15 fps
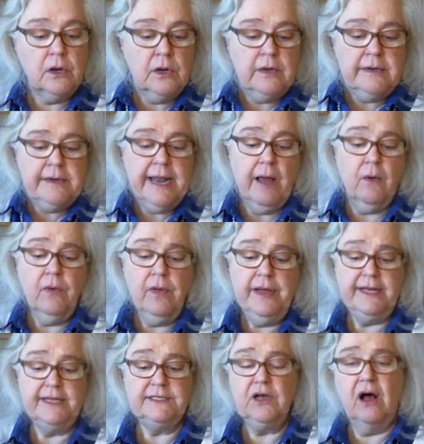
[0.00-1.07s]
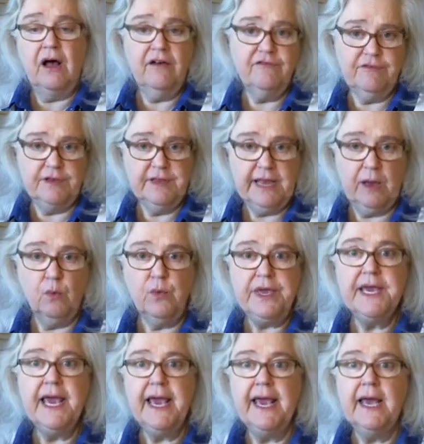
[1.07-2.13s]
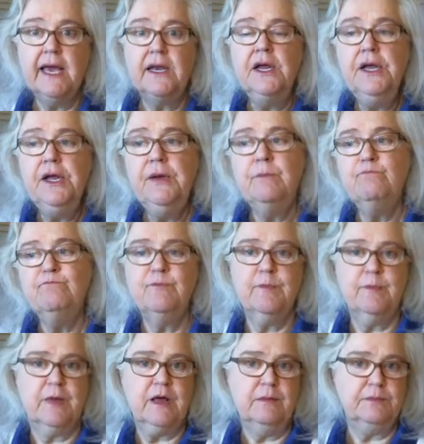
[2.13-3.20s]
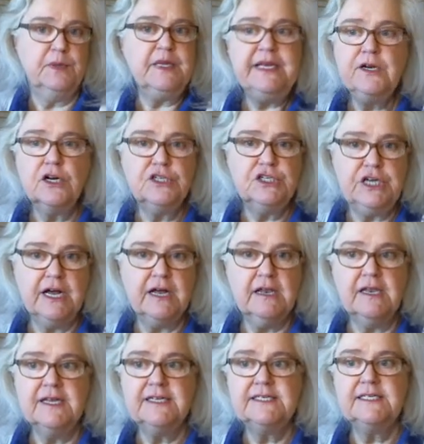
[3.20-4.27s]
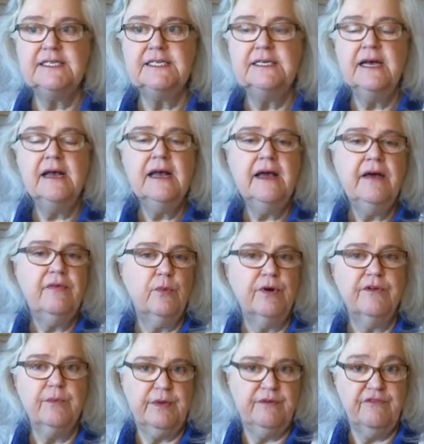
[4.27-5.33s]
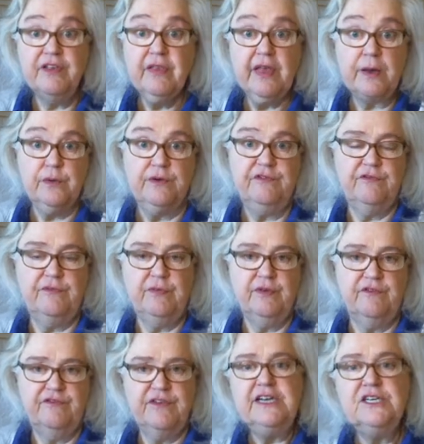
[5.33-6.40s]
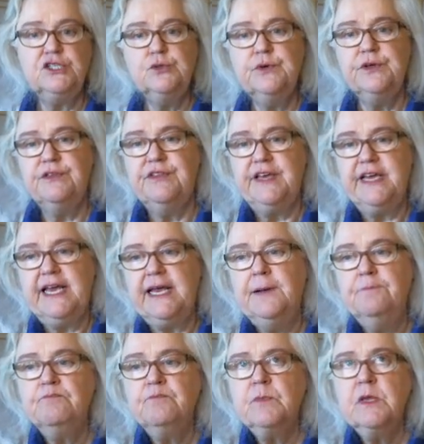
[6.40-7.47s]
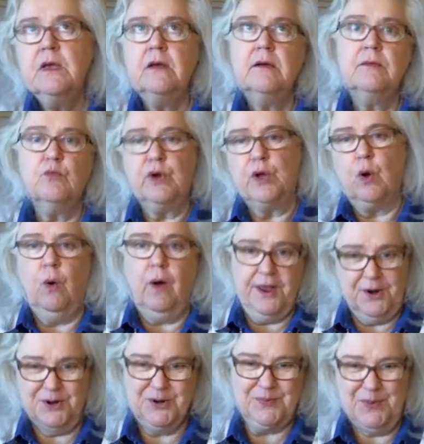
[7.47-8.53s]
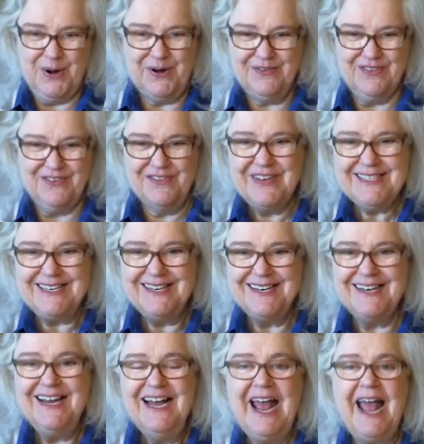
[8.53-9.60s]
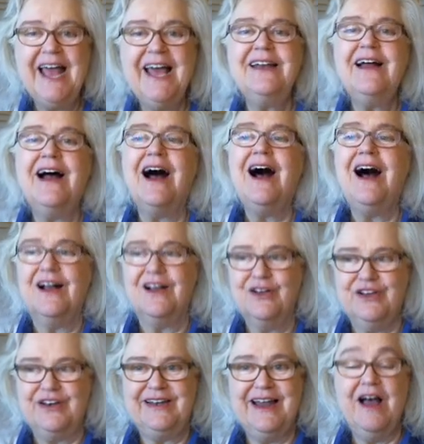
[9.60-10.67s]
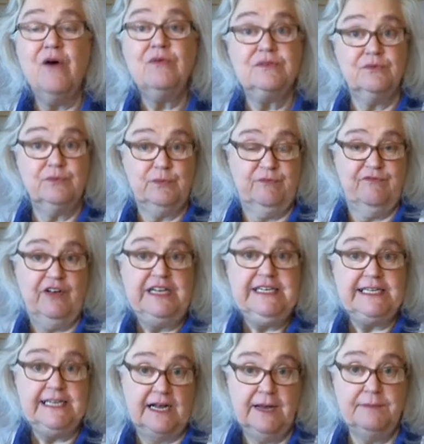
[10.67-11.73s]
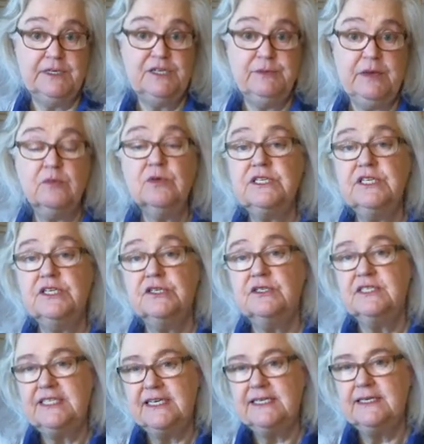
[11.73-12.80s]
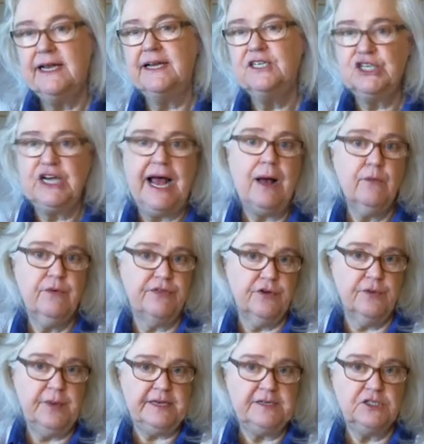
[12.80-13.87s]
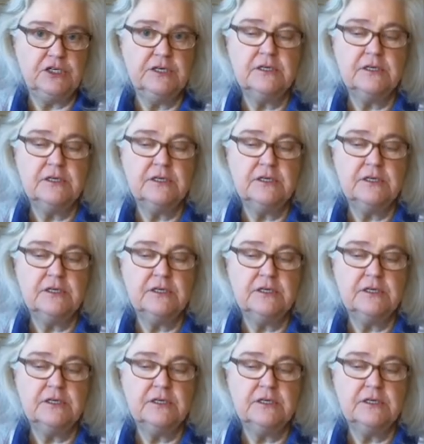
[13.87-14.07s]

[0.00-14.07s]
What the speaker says: Now, it's often that we can complete our checklist where we feel like we're finished with the required part of the visit, and good, now fun time to be able to sit and chat with our patient.